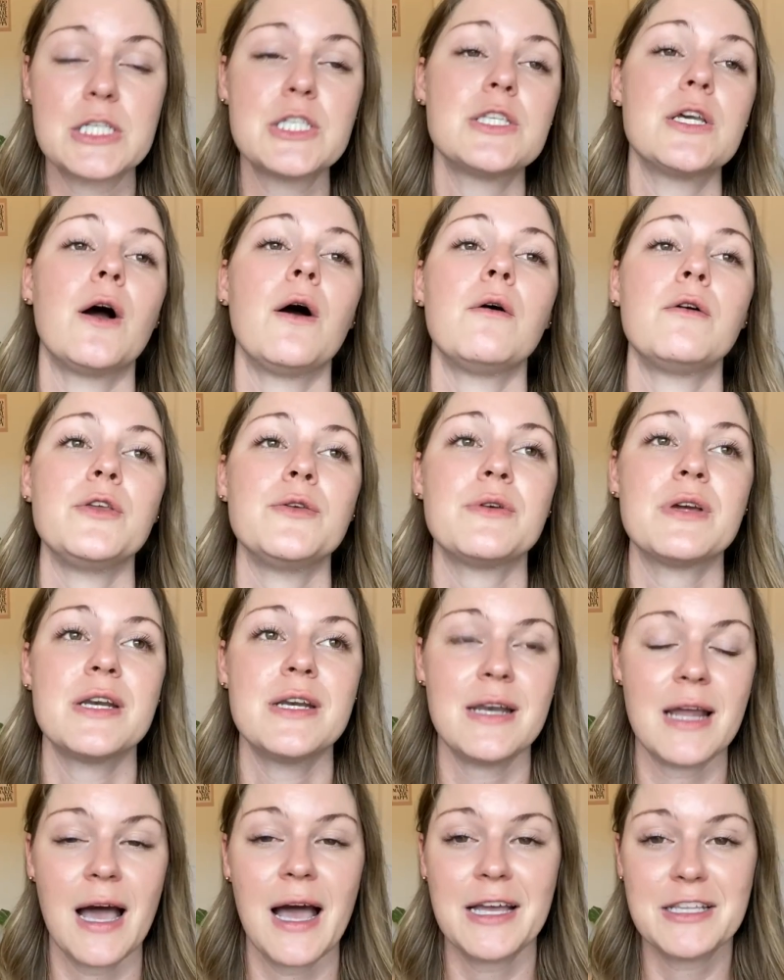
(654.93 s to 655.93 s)
So you
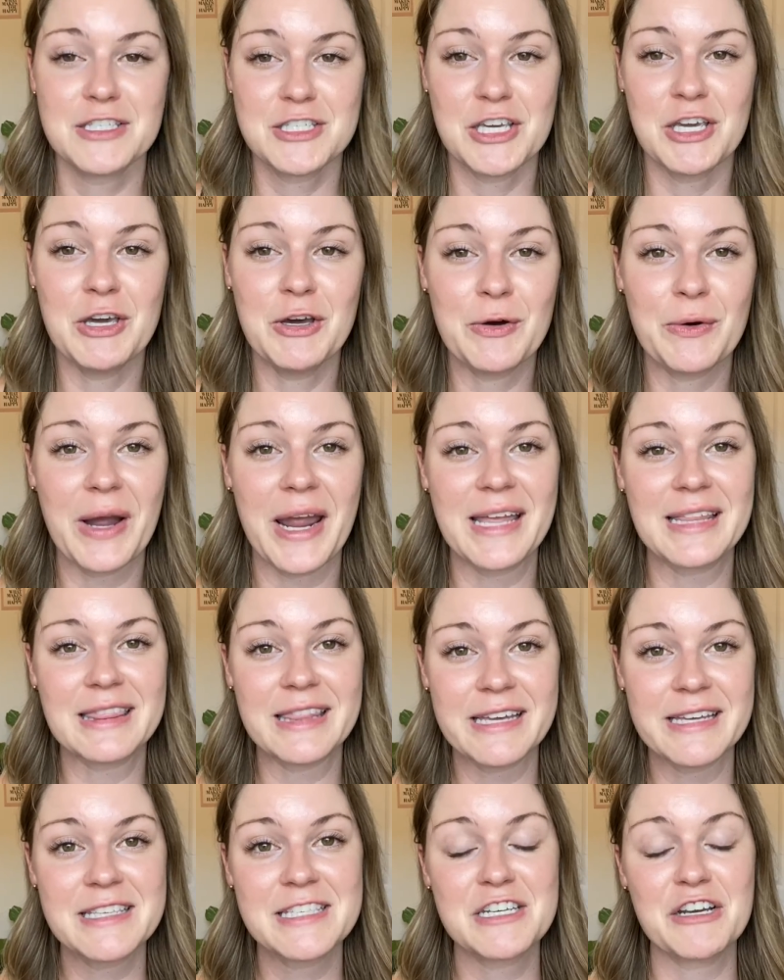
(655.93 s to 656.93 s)
cannot do a
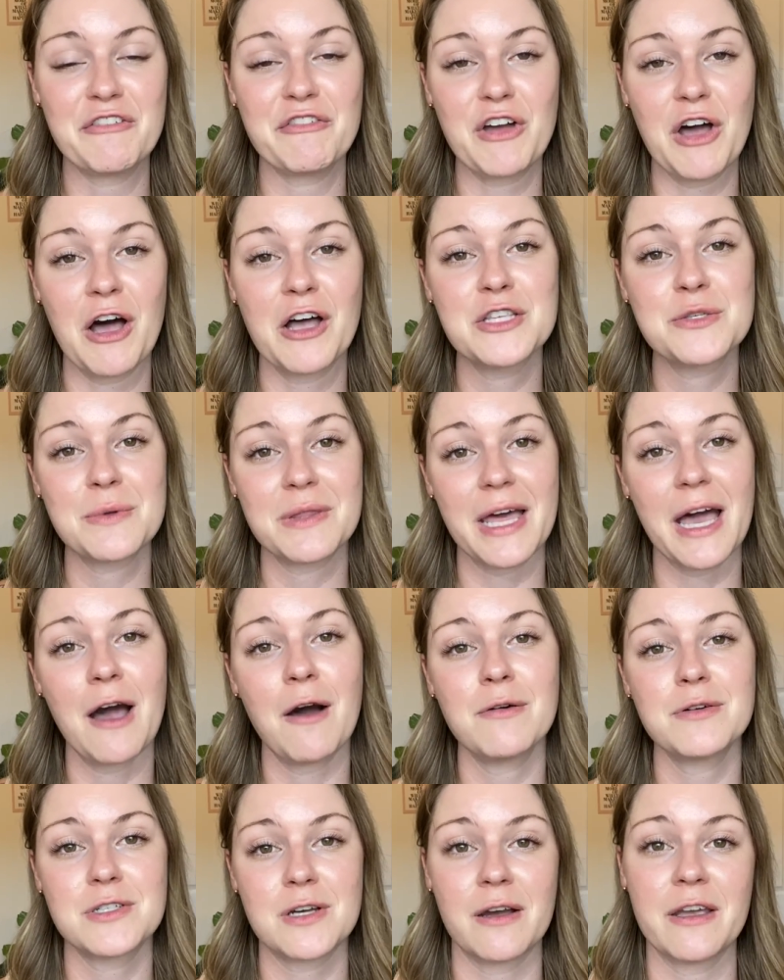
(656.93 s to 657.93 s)
list of cons
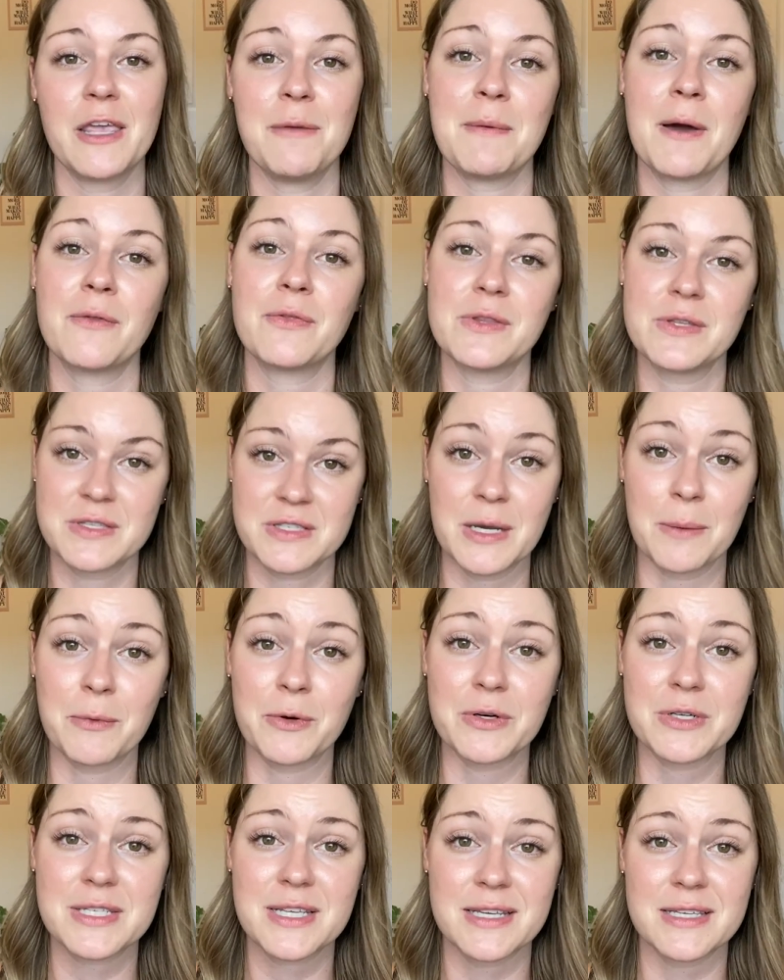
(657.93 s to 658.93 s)
without talking about the
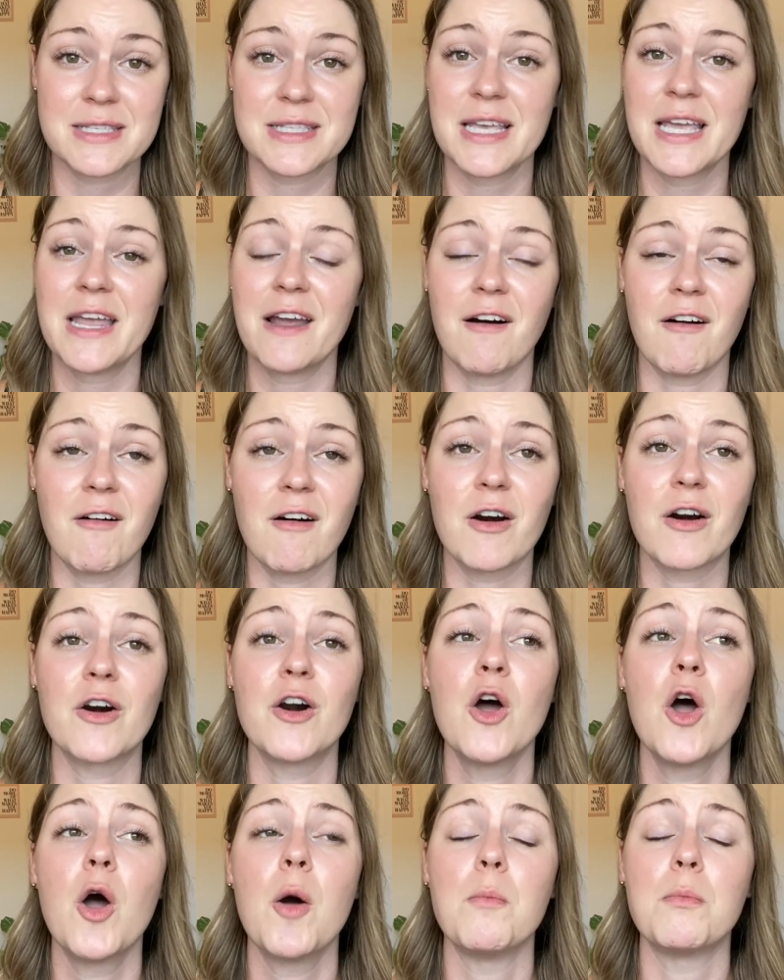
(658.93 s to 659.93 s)
summers, because they are
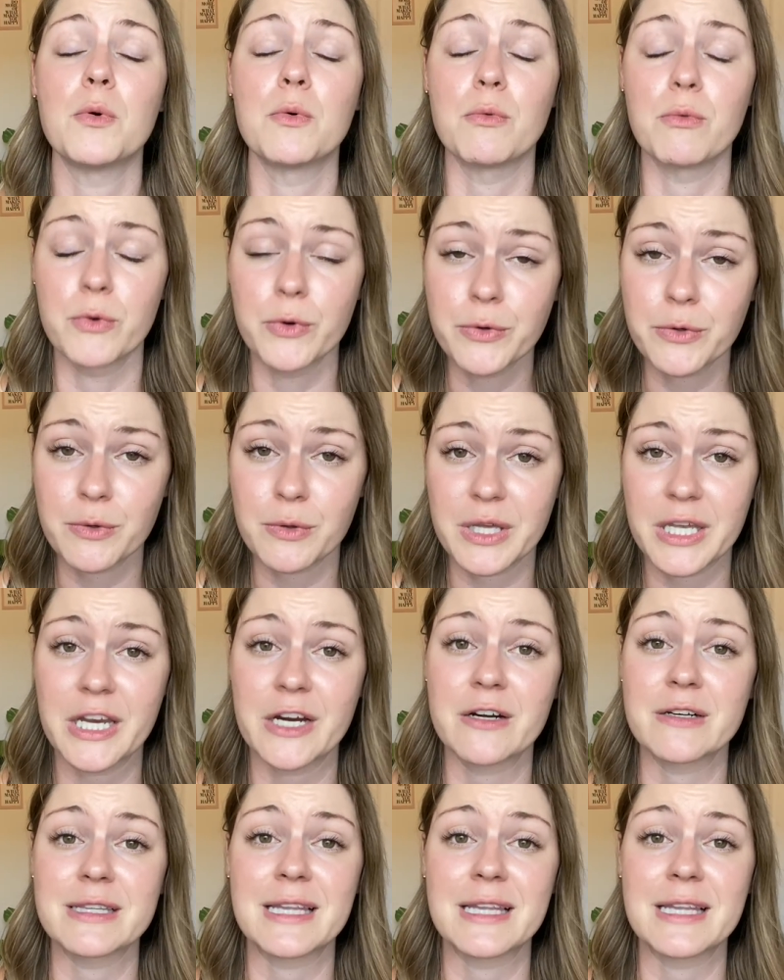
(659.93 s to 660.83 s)
brutal here.